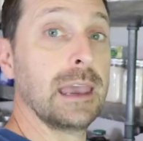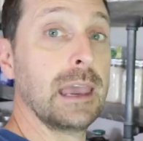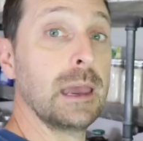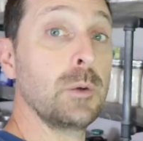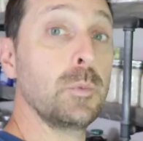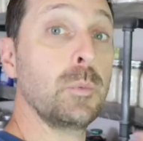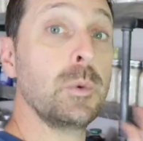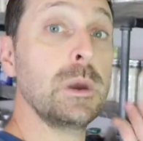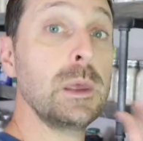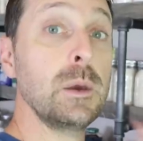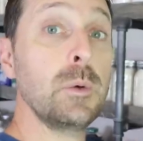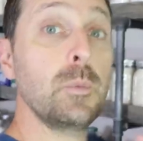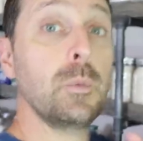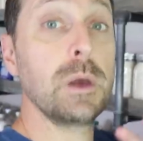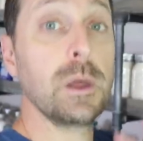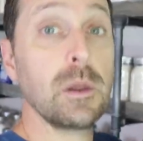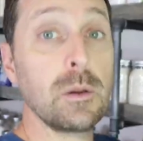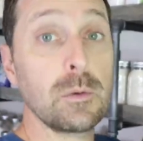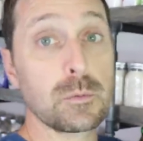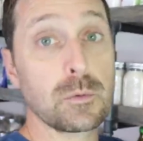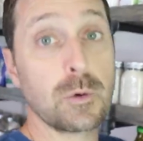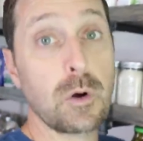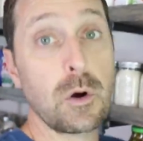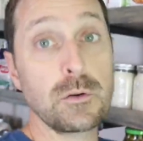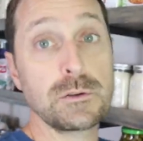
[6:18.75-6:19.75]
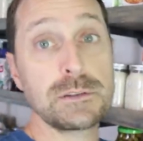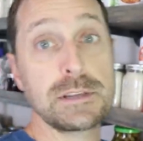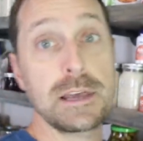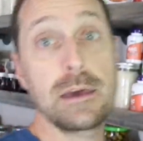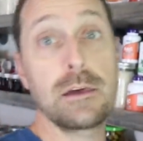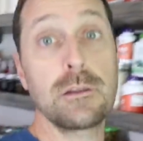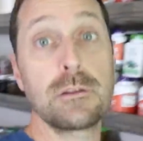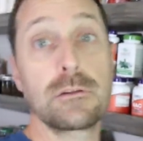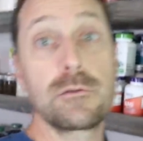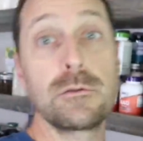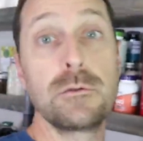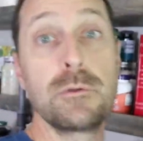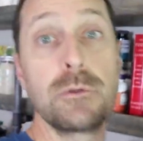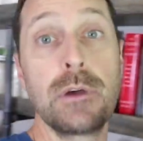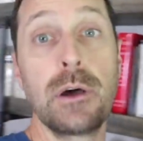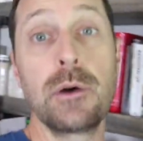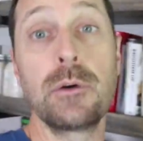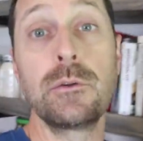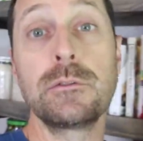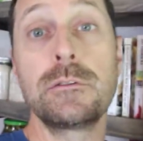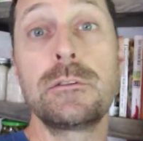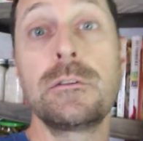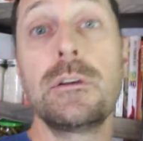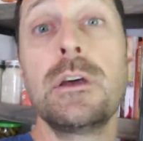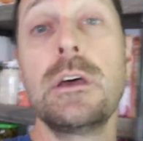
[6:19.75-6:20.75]
And we will rotate through
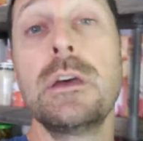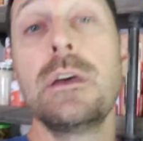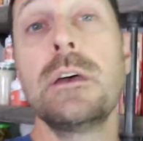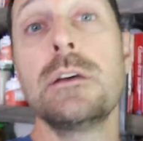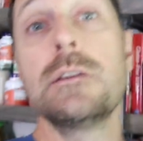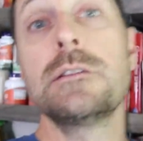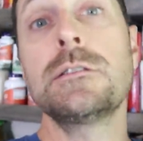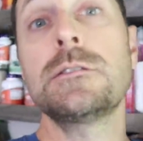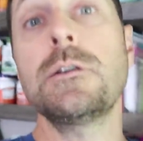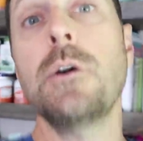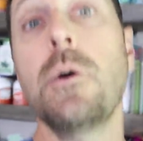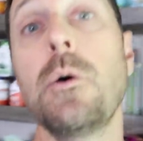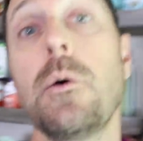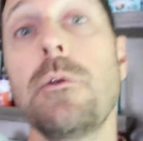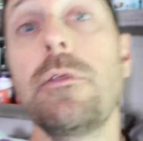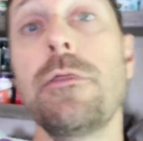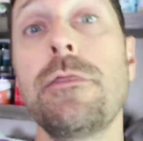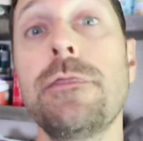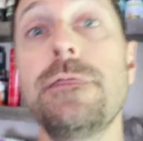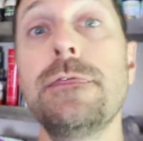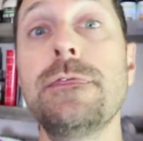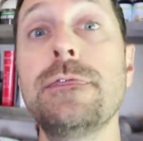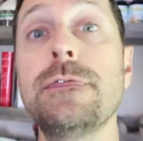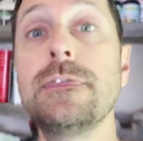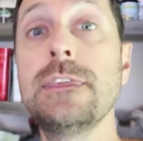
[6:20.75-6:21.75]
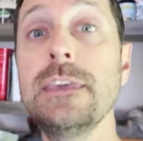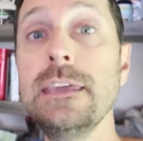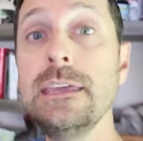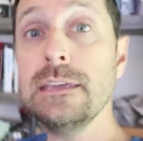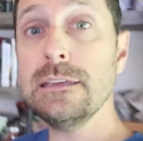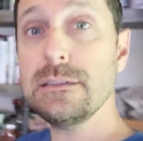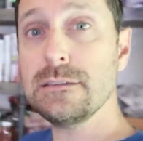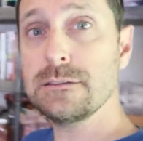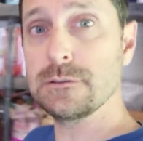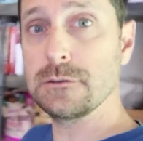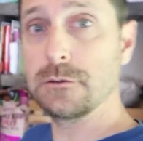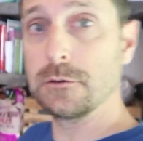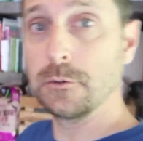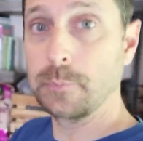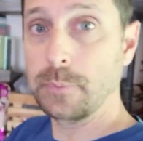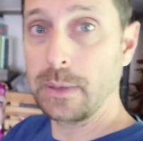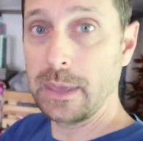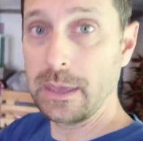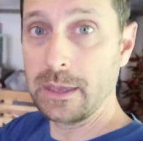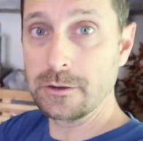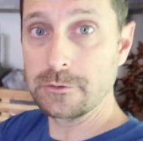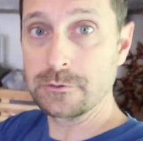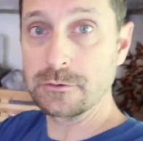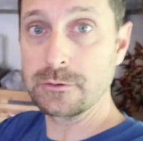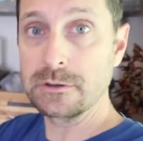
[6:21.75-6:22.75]
those. So these two
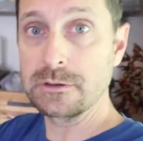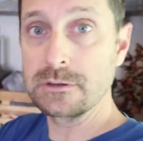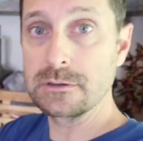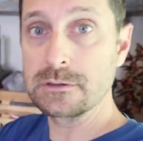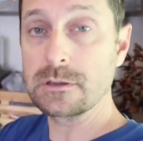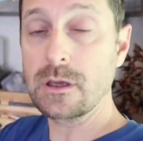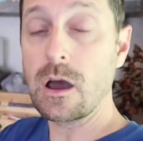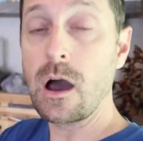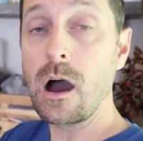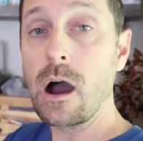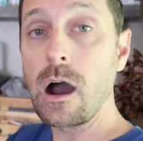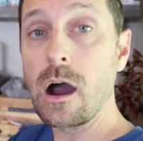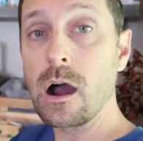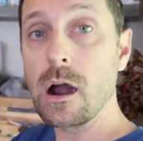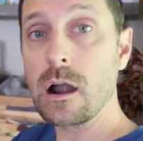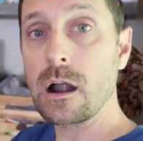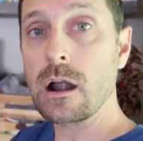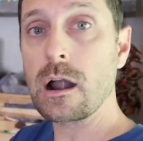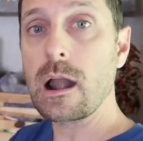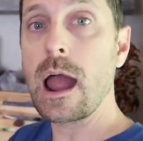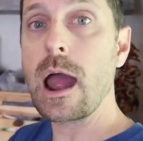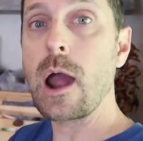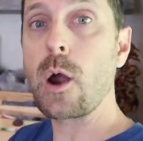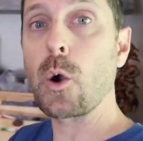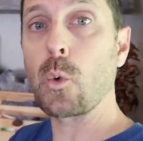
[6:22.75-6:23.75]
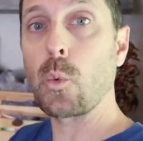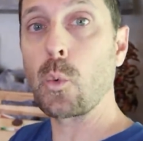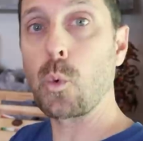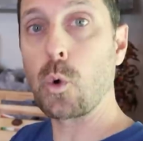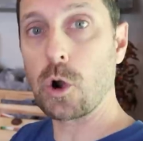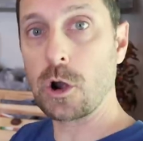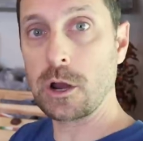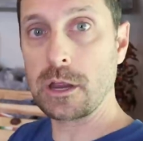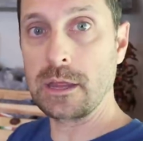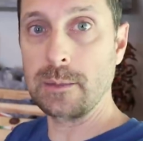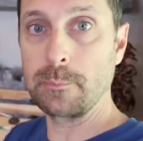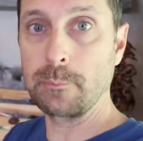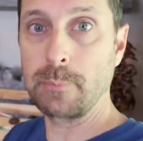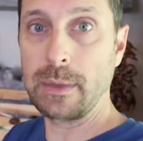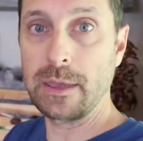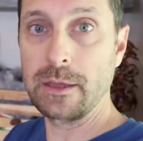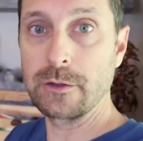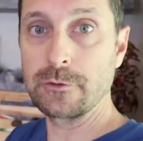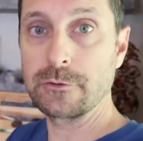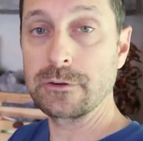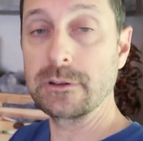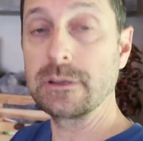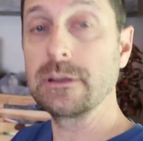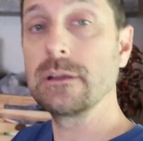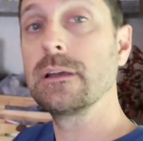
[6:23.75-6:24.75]
pantries are our working
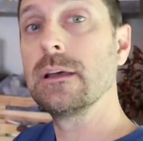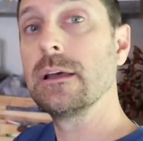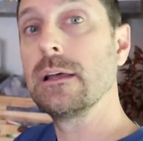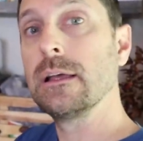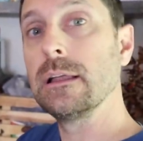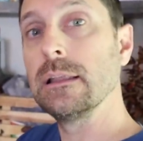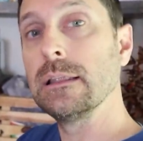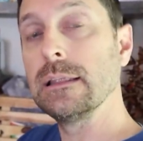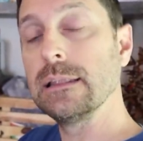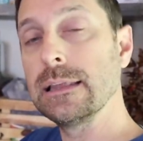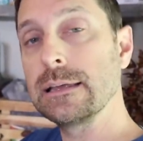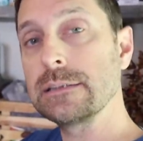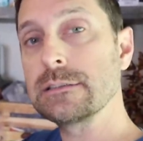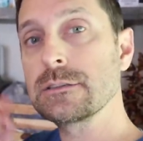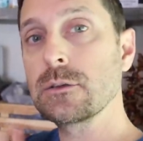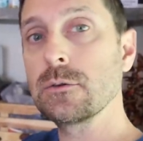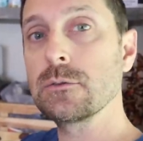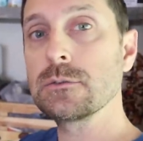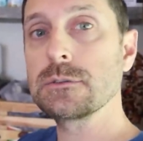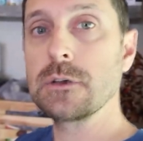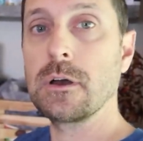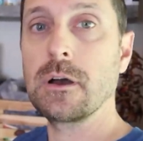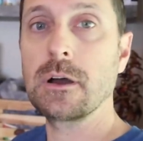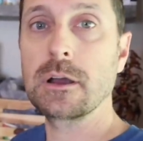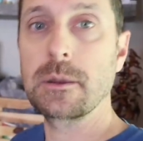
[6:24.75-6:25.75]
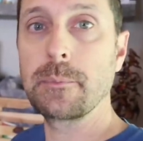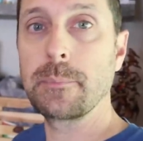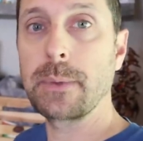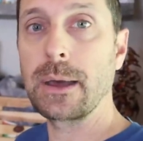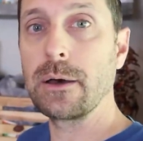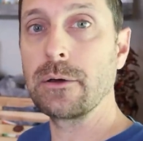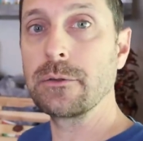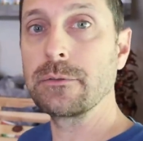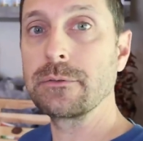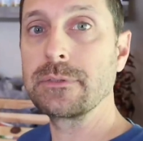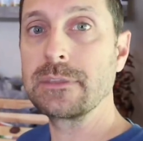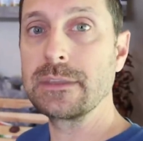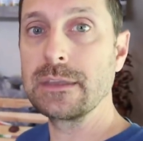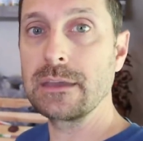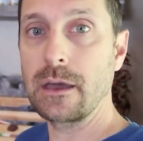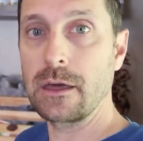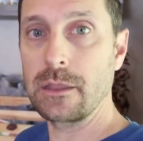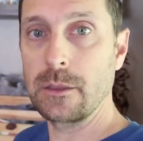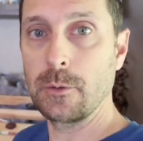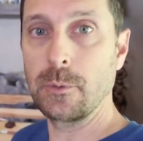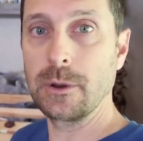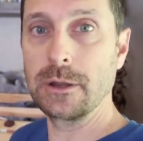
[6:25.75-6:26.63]
pantry. Let's go talk about the other